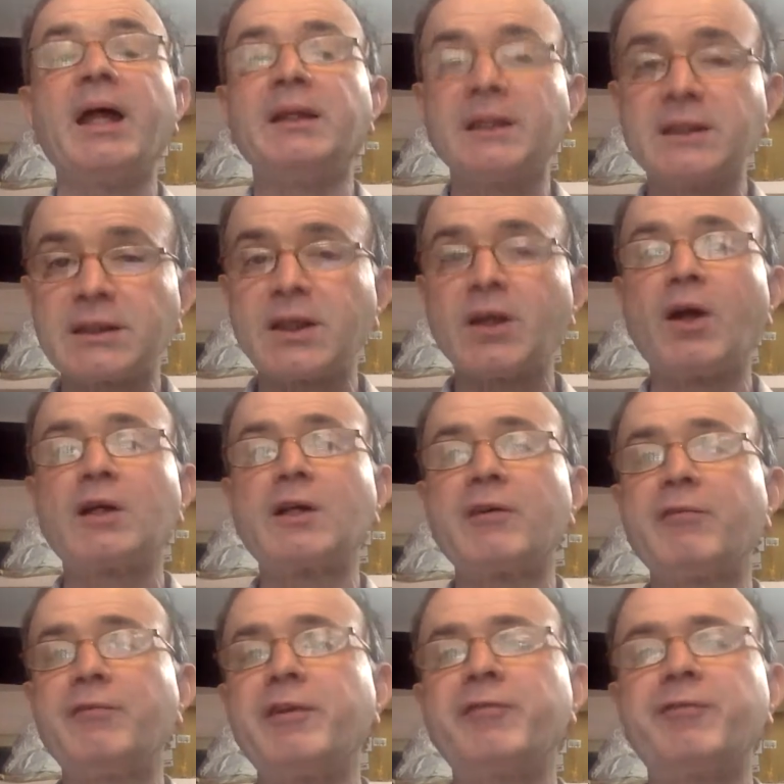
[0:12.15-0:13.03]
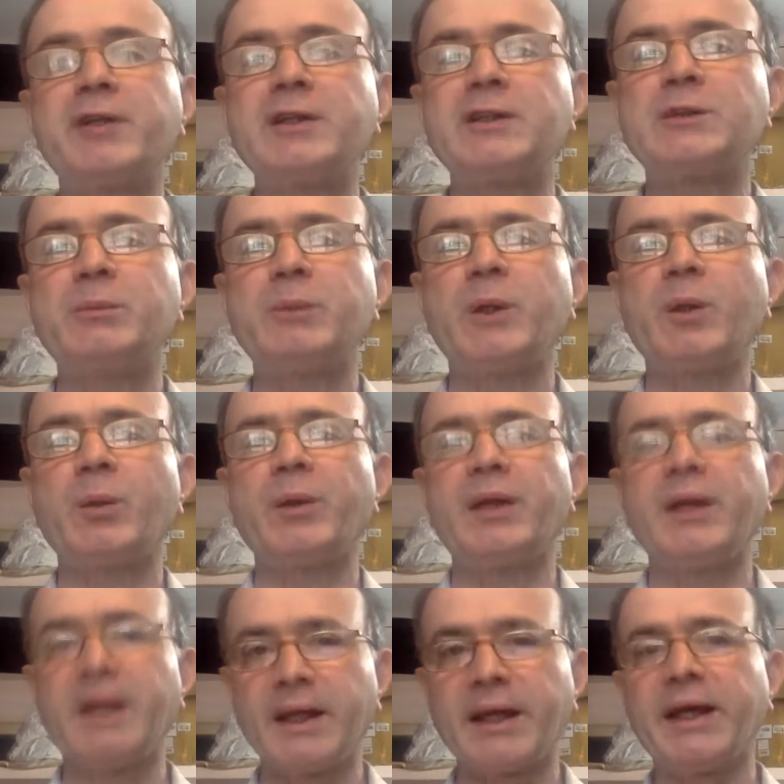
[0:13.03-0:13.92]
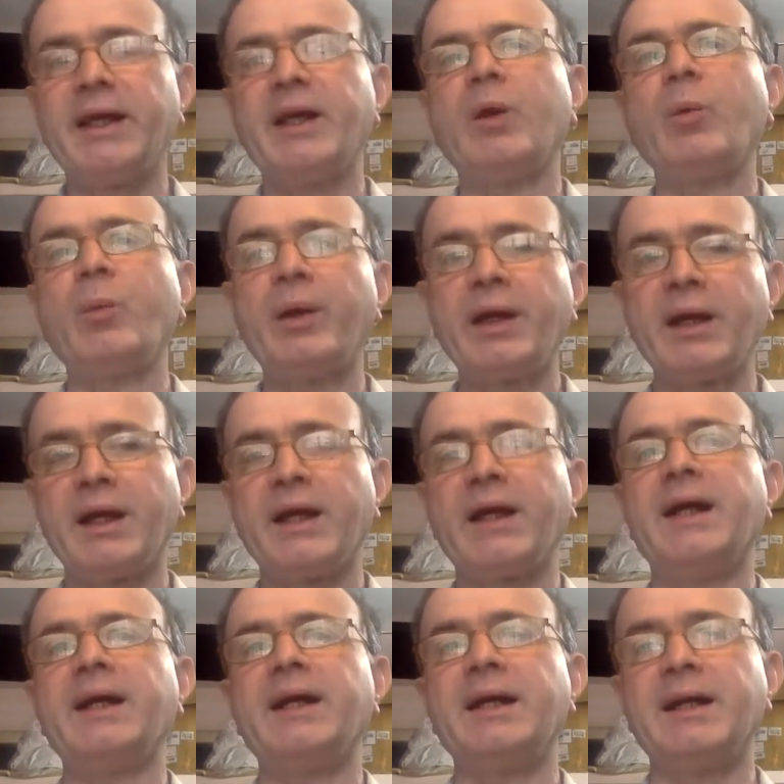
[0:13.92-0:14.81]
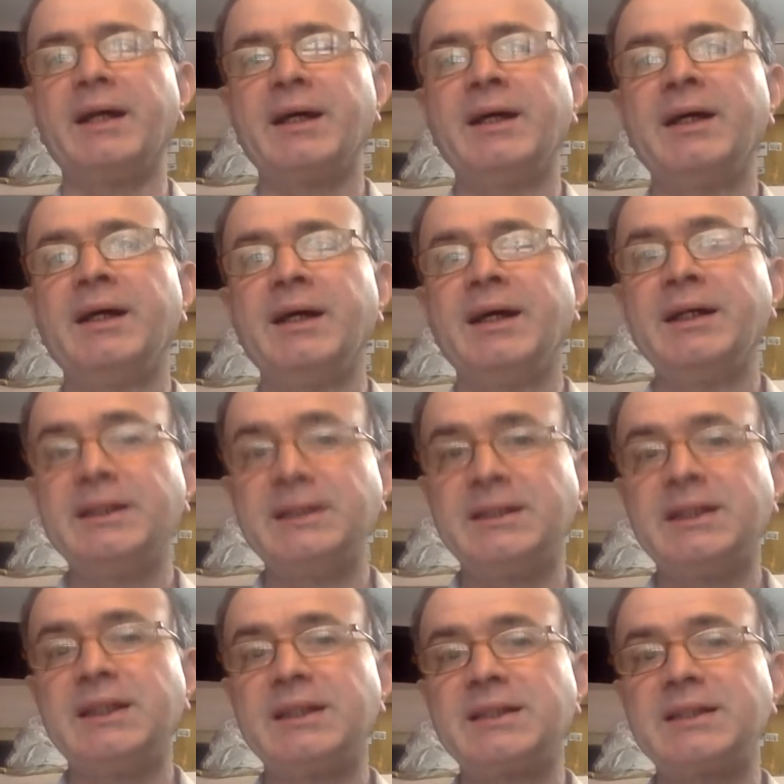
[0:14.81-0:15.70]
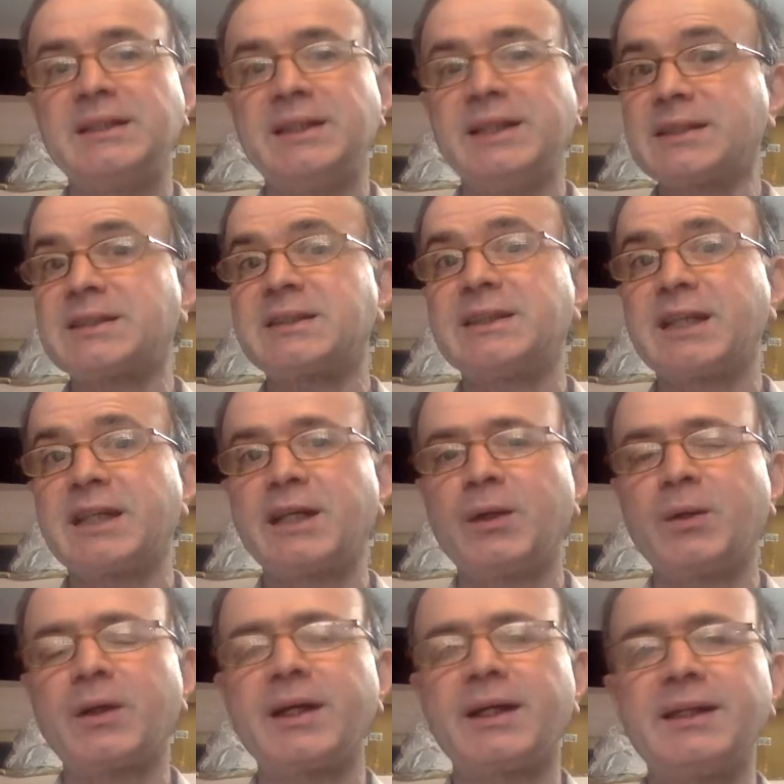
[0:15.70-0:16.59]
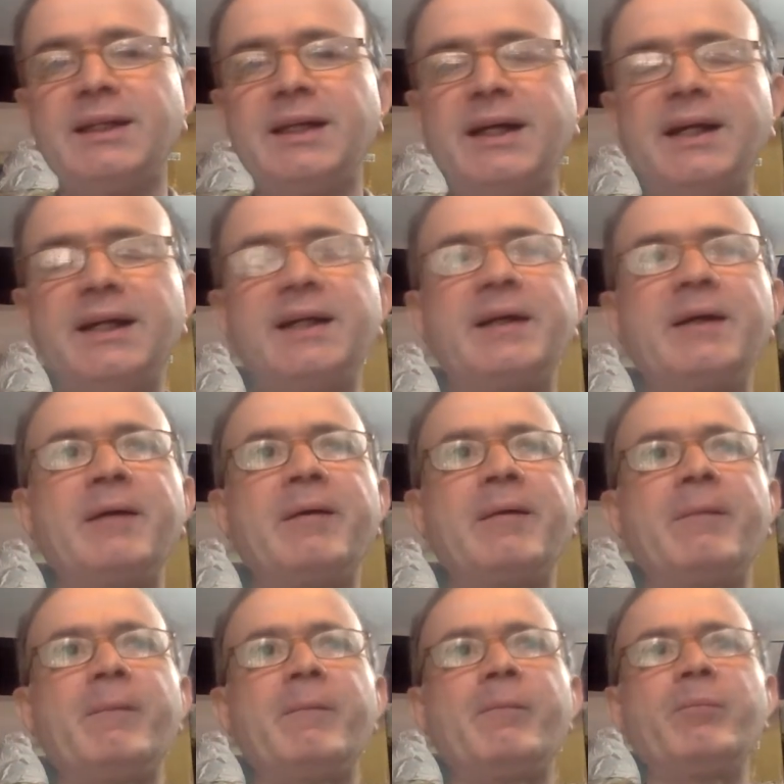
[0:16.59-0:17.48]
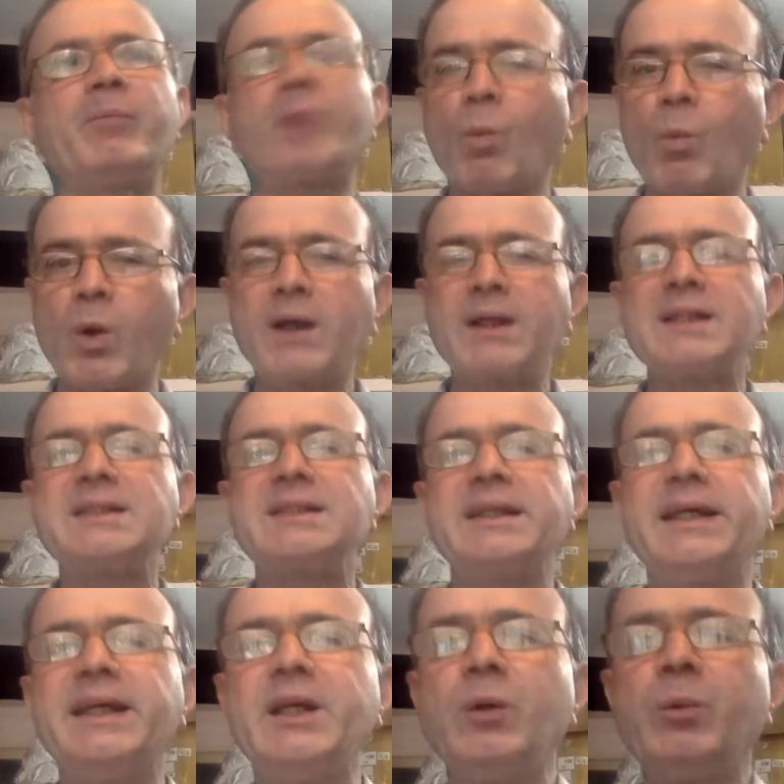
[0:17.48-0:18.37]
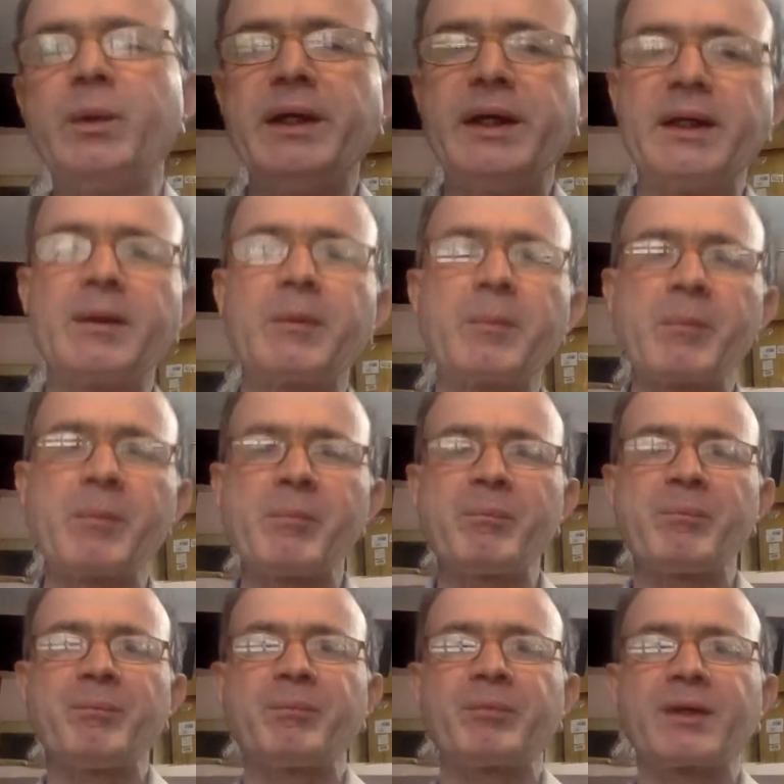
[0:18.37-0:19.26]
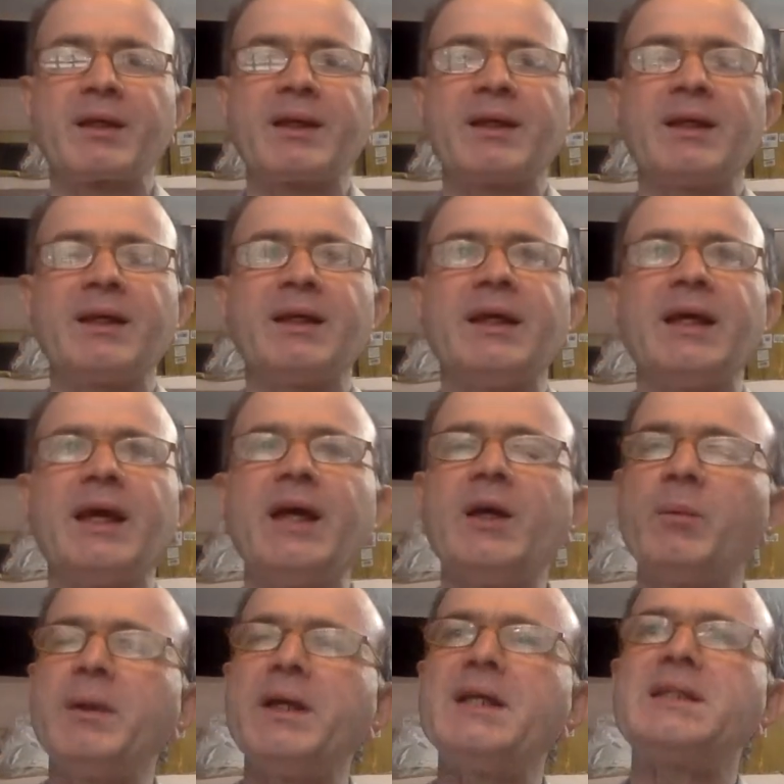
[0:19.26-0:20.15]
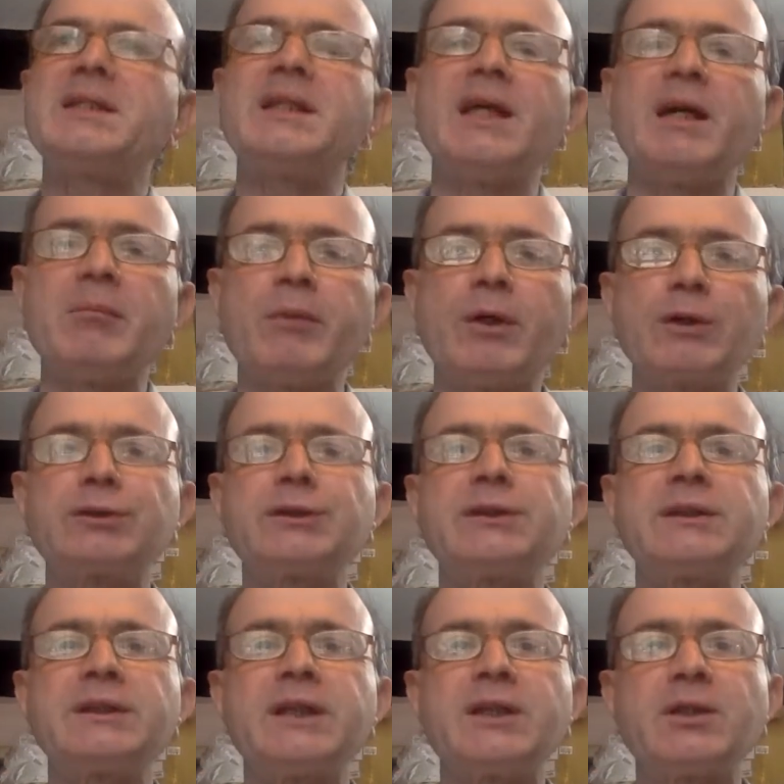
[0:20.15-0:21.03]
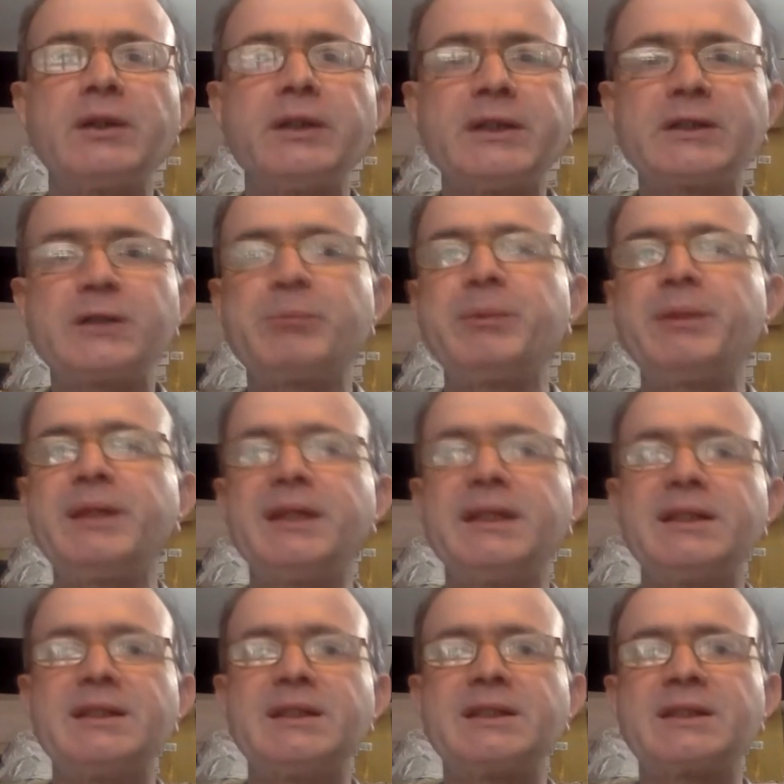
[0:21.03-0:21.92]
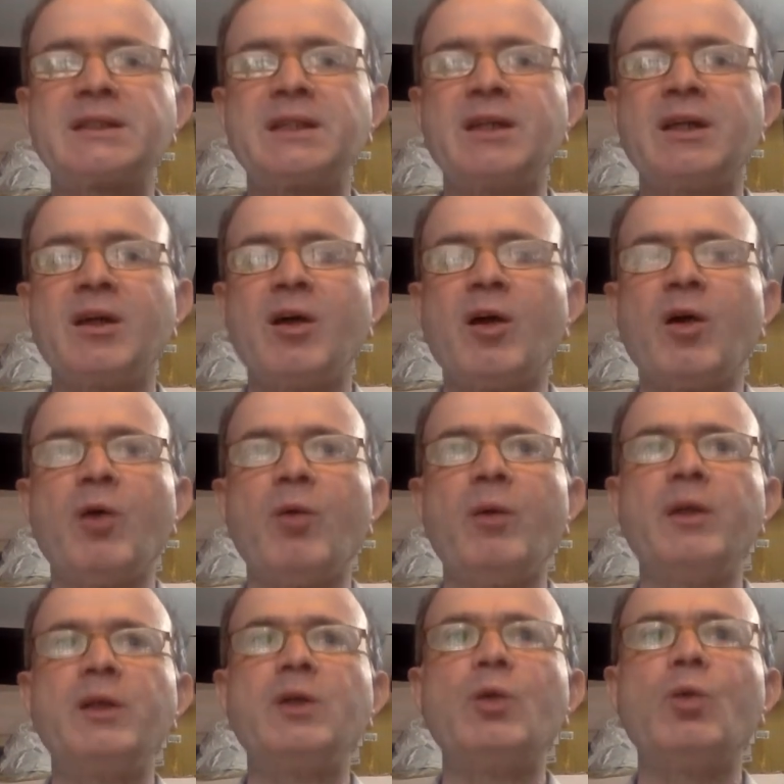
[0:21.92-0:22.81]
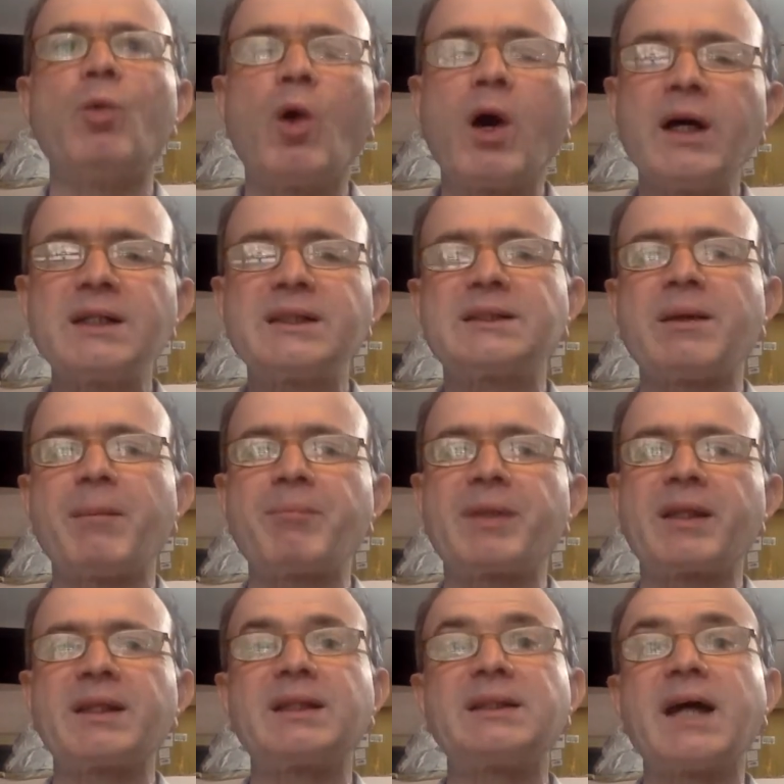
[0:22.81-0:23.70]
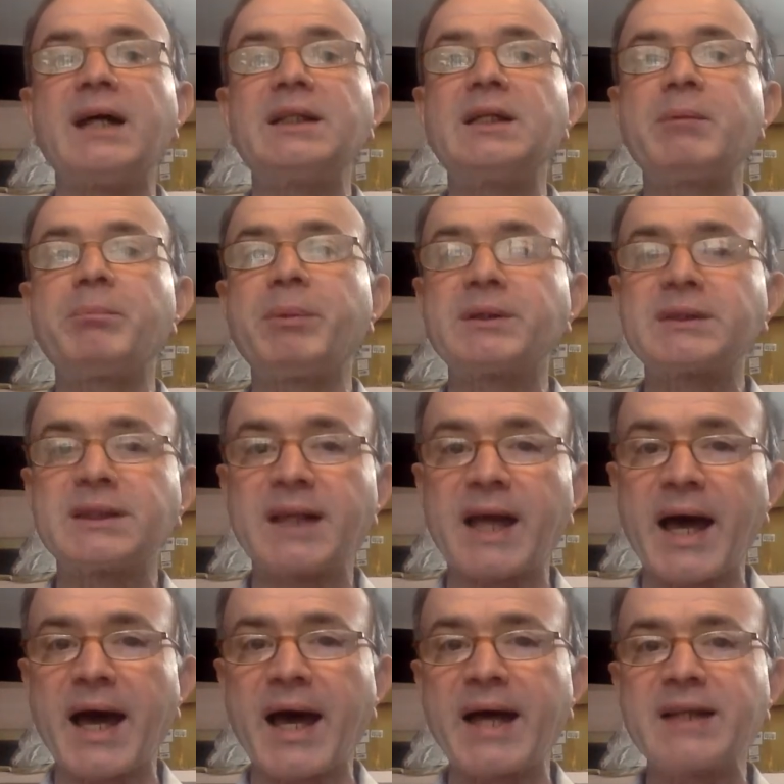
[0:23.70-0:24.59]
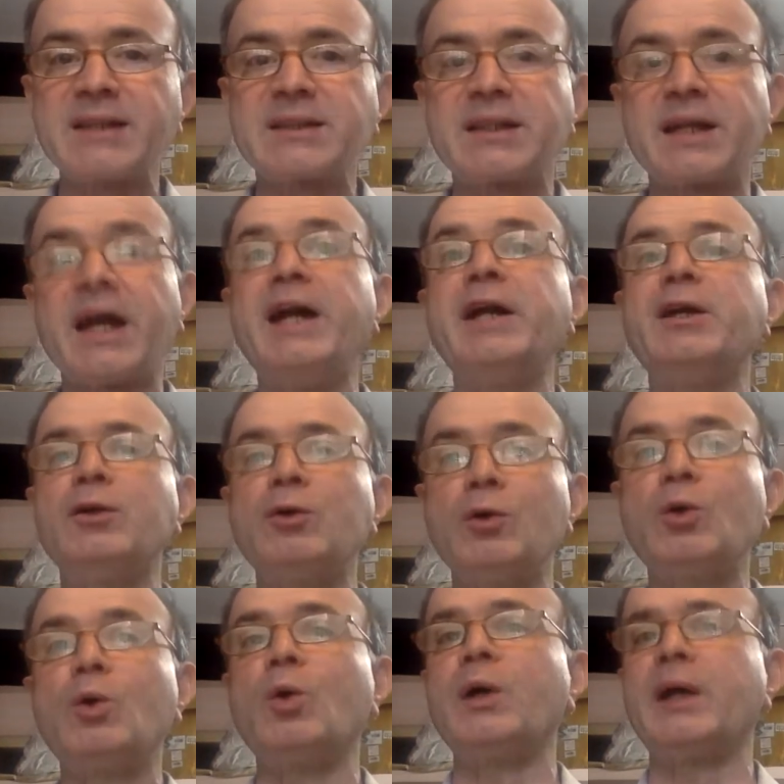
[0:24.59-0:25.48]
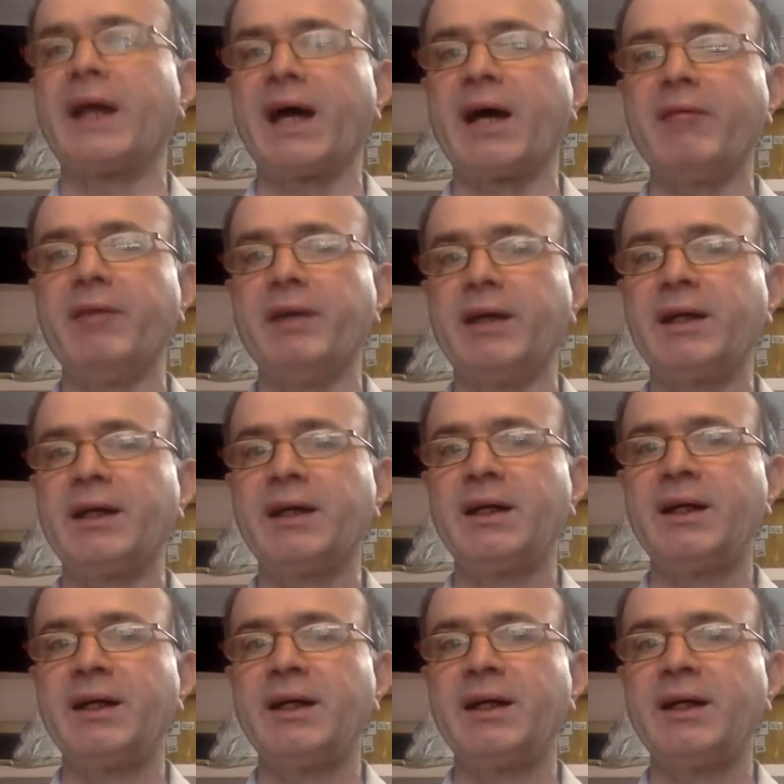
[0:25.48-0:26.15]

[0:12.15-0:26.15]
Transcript: There's a lot of difference between envy and jealousy. Let's take a look at that. What is envy? Envy is an emotion that you experience when you want something that the other person has and you don't have it.